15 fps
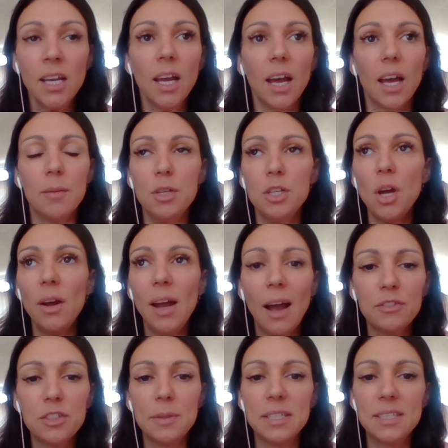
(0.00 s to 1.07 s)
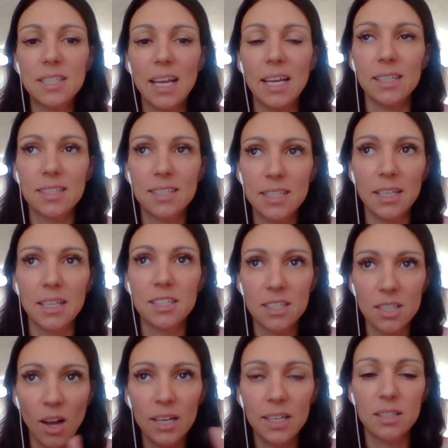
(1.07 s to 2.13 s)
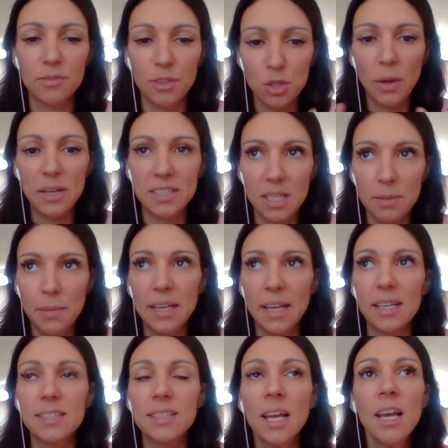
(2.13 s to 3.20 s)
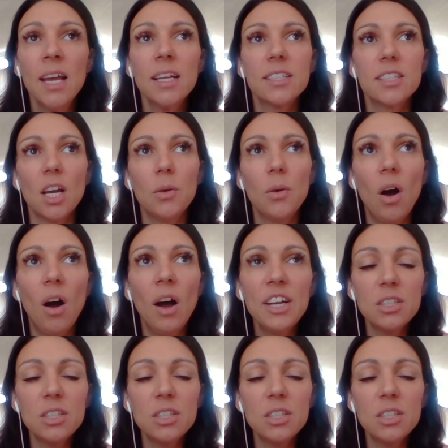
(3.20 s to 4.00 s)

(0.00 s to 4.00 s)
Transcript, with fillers: Um, you don't have to be sitting still in silence for 20 minutes. So I